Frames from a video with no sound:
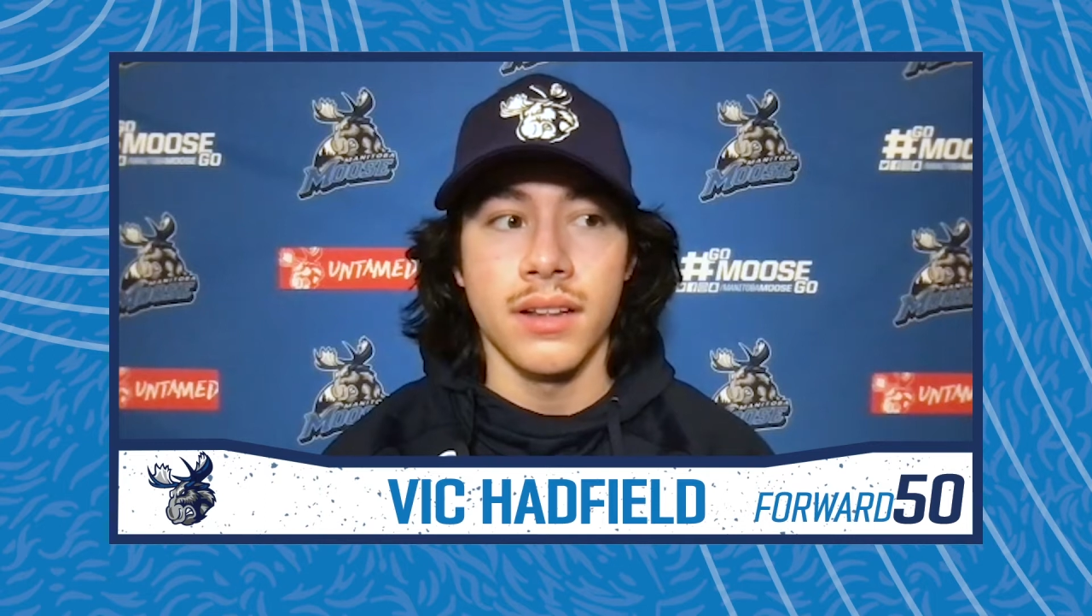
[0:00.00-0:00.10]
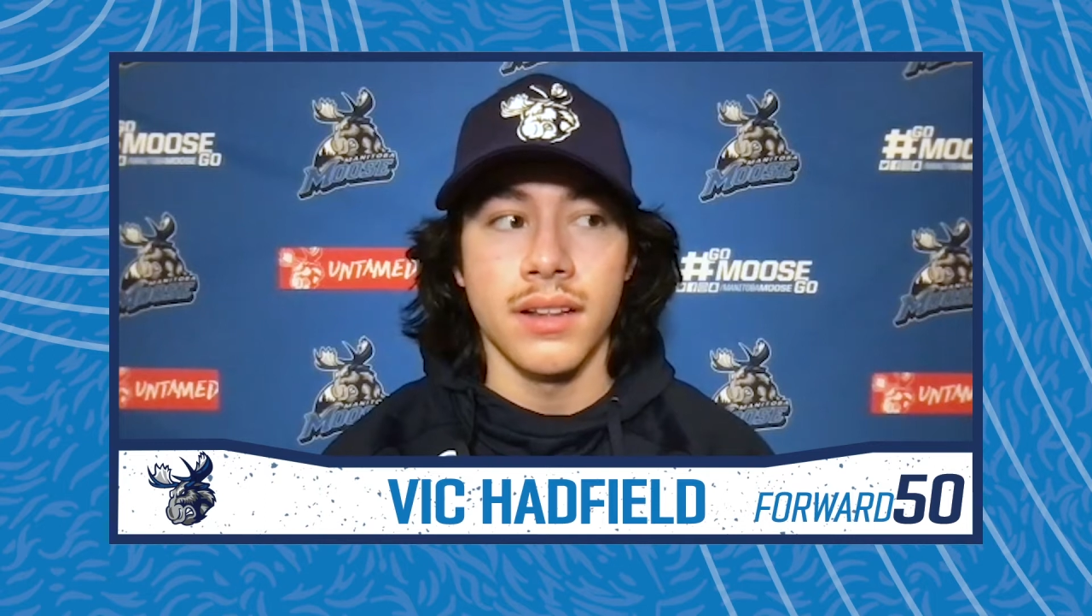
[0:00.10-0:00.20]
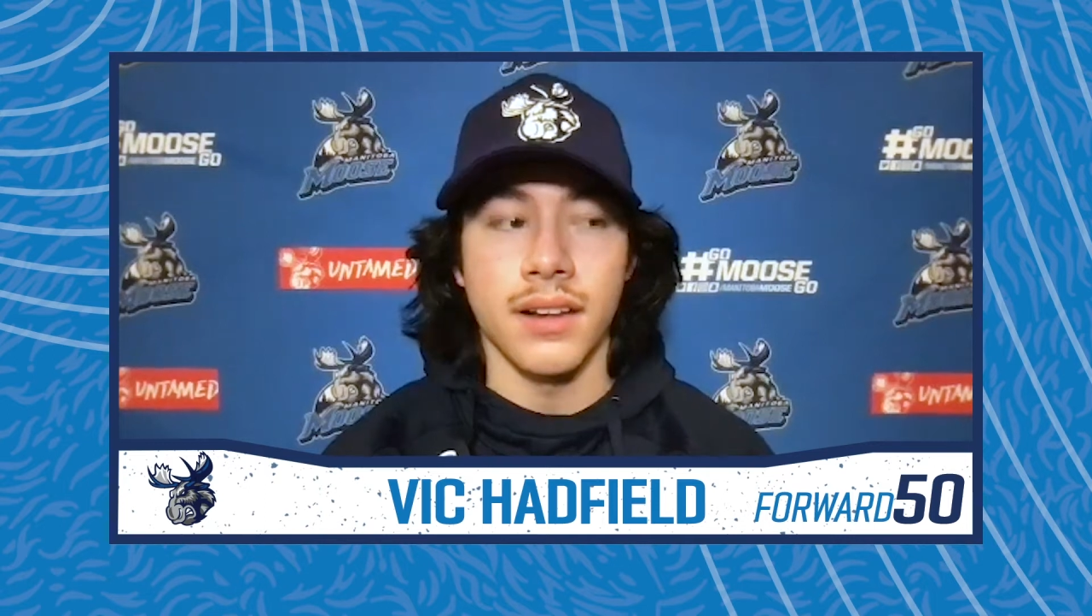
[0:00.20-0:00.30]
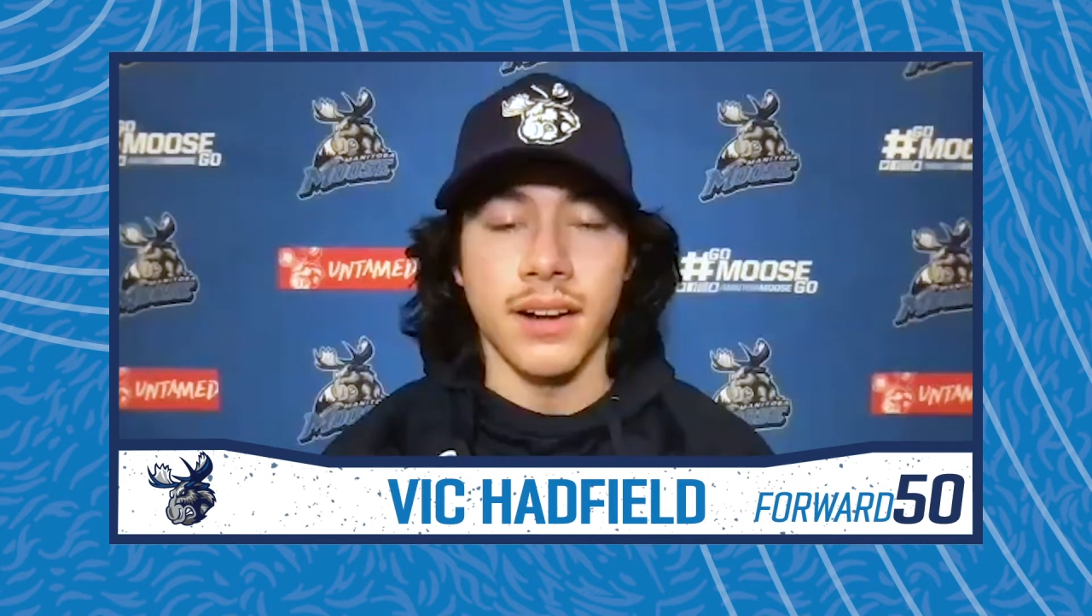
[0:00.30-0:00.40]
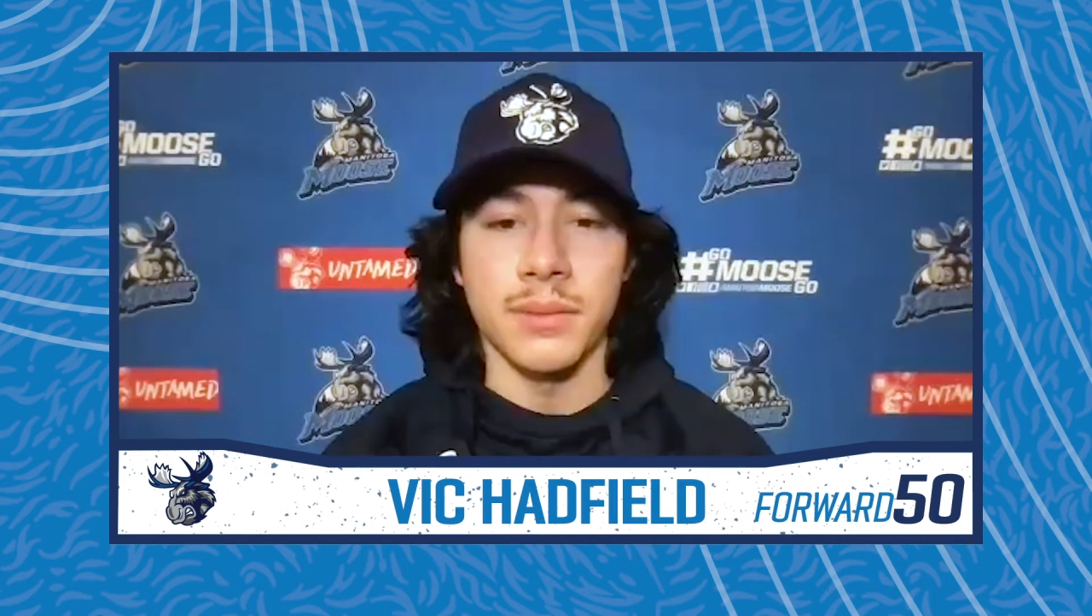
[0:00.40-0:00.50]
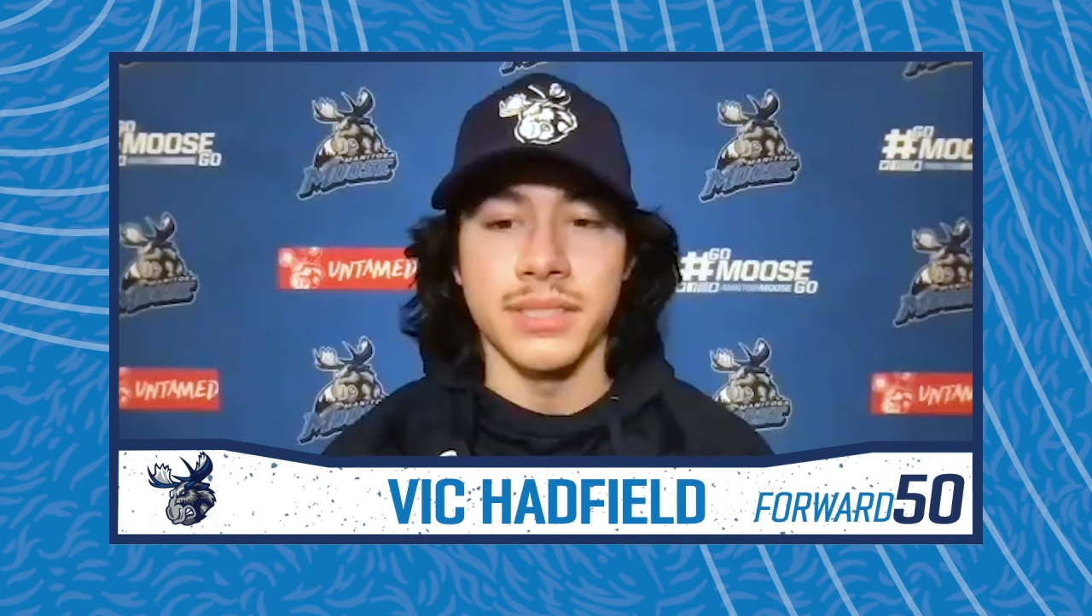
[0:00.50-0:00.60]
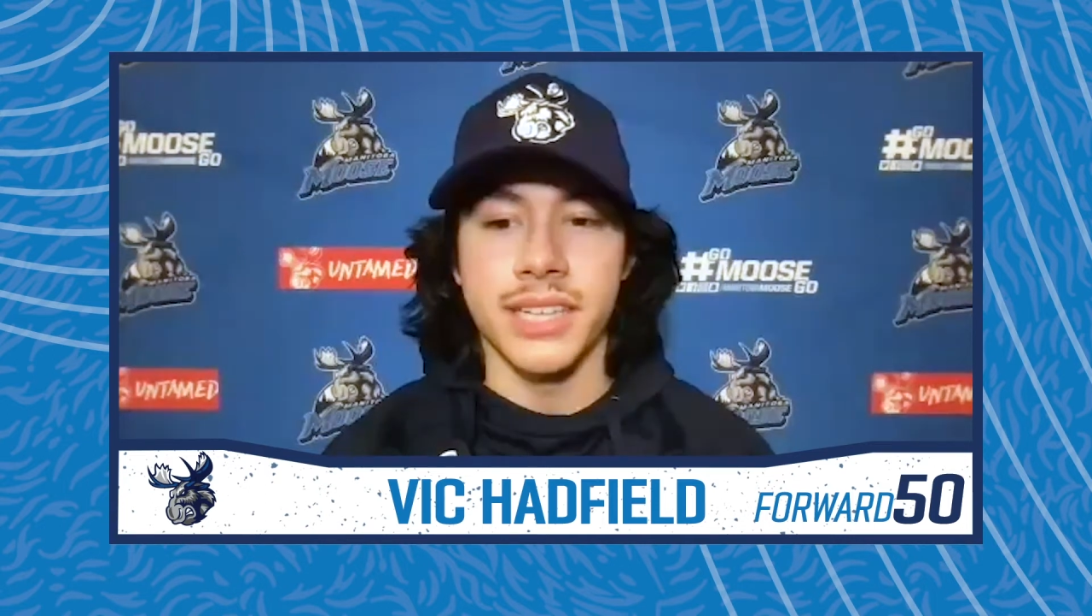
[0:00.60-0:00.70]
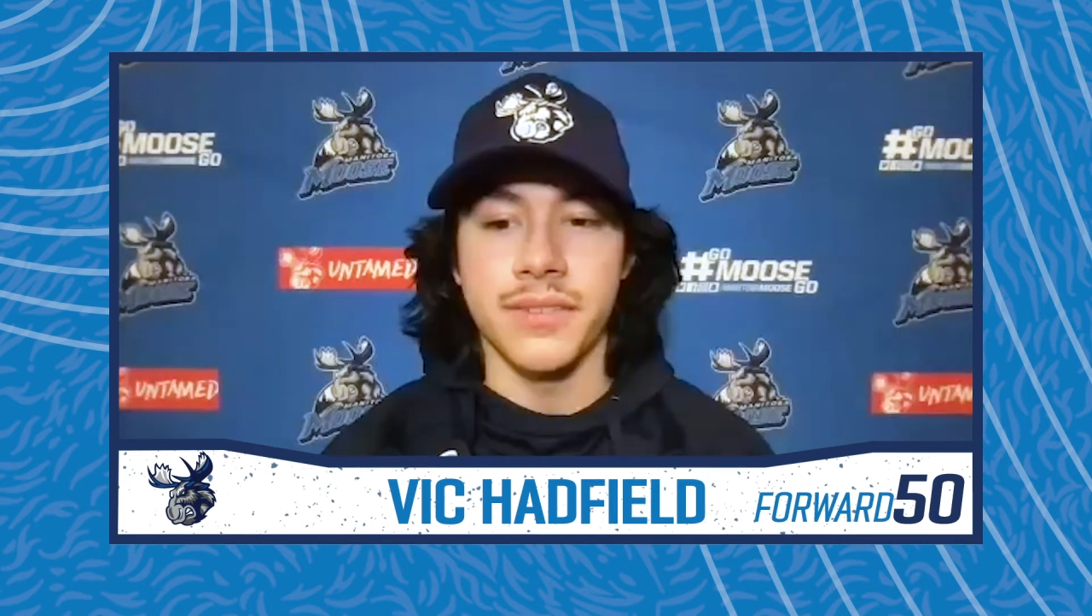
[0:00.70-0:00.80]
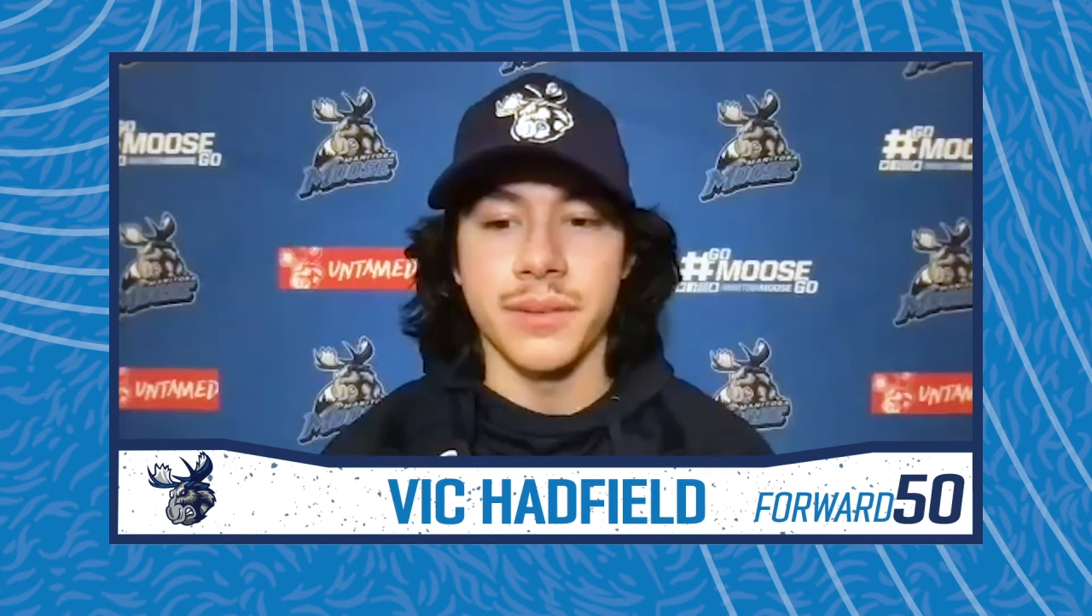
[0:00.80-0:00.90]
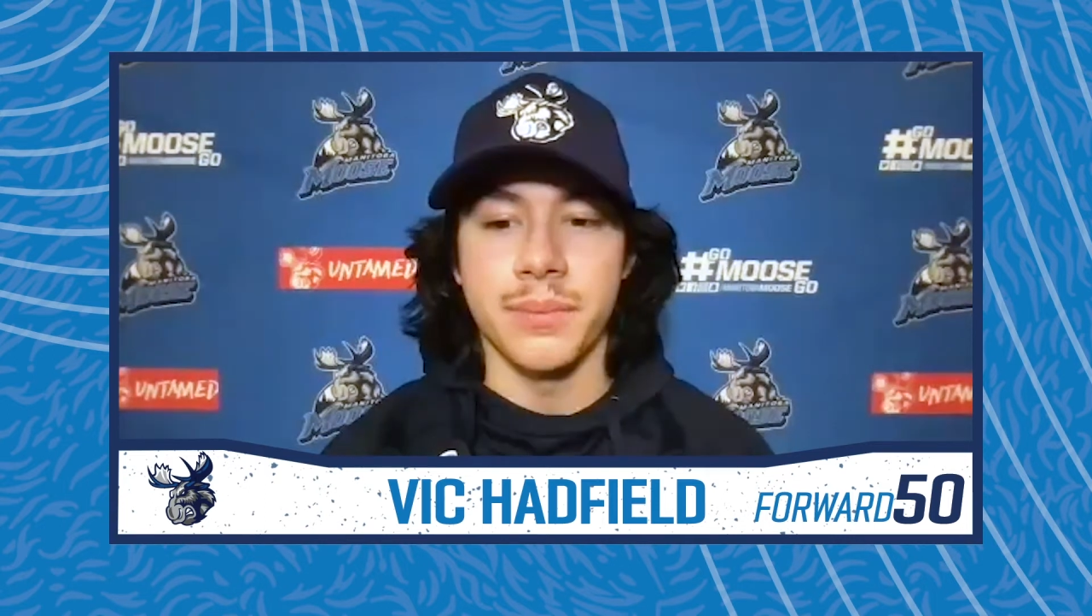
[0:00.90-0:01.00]
Um, it's
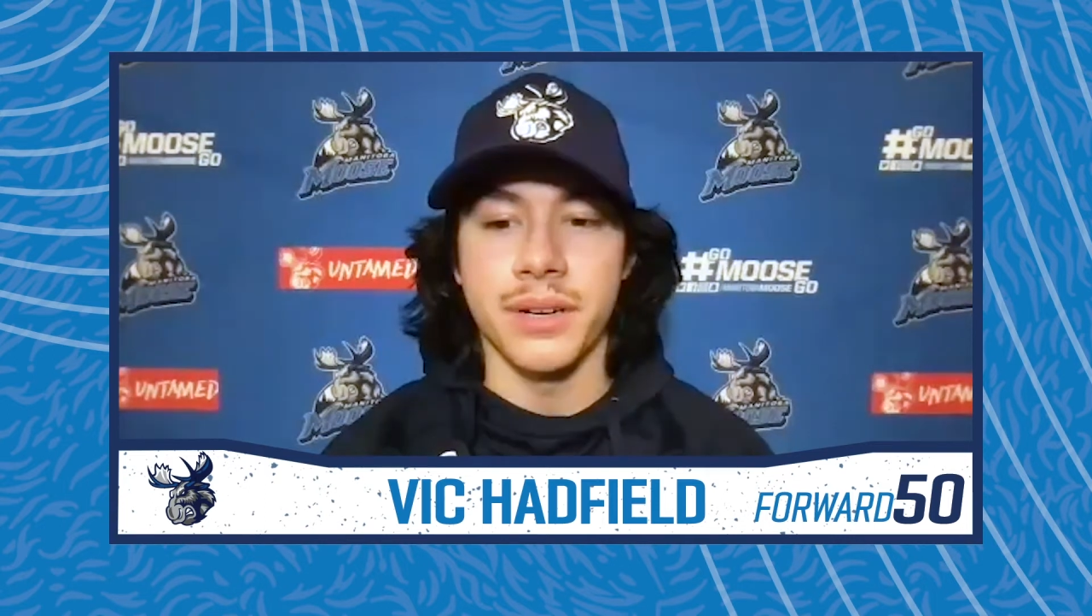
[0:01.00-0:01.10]
definitely